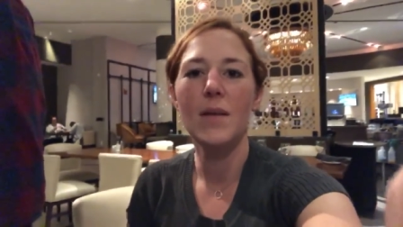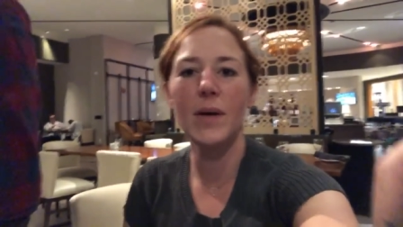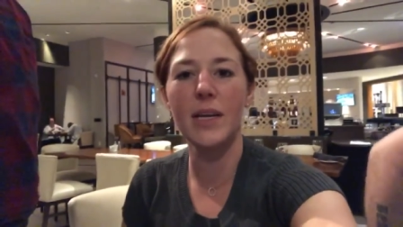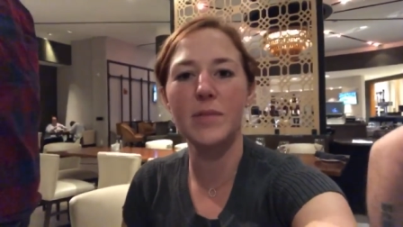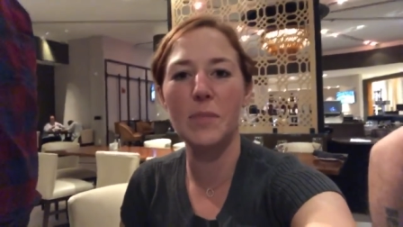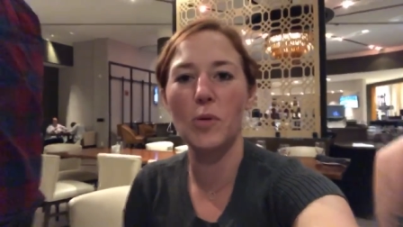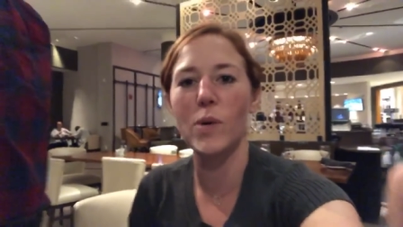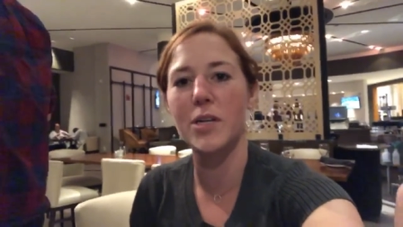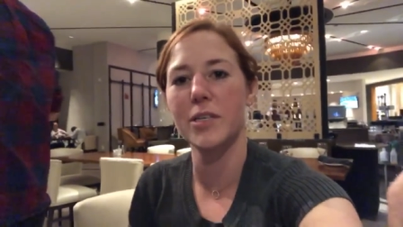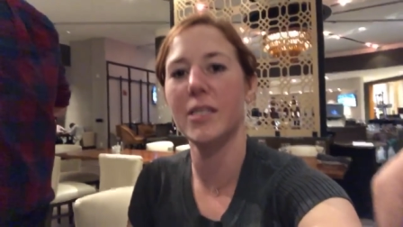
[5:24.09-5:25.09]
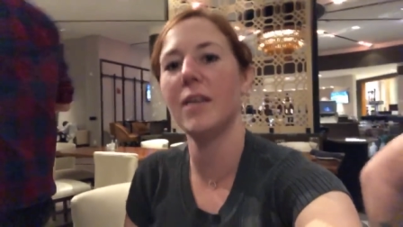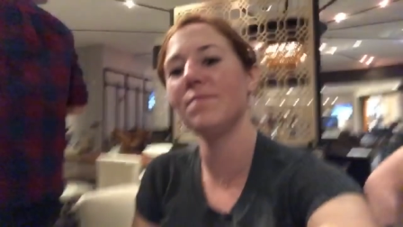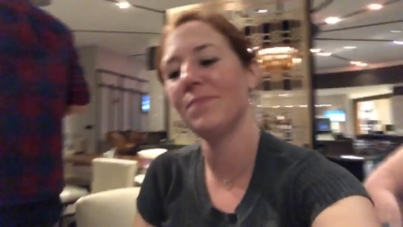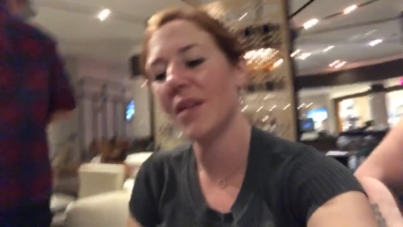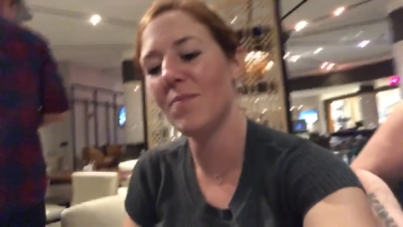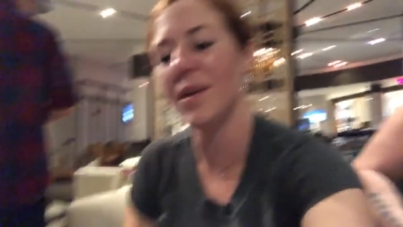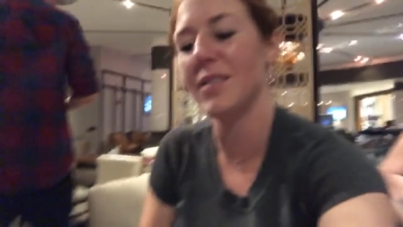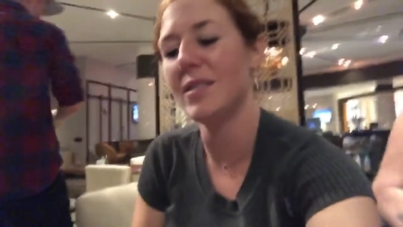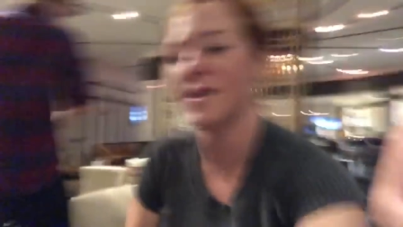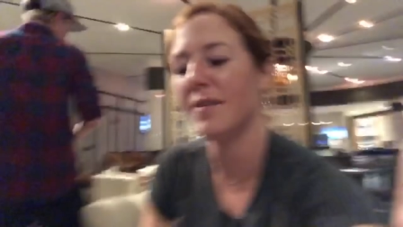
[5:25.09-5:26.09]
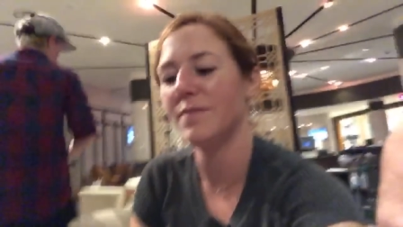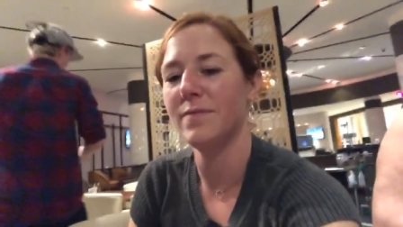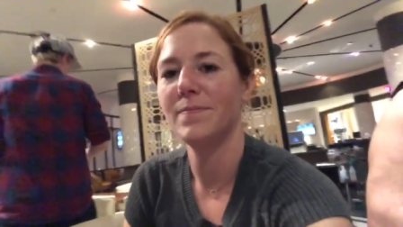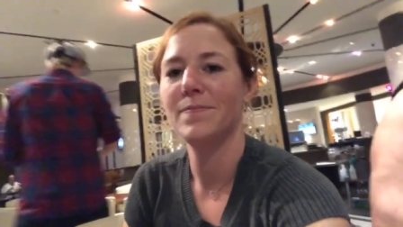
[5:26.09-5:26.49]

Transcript: My name's April Wilkerson. I make stuff.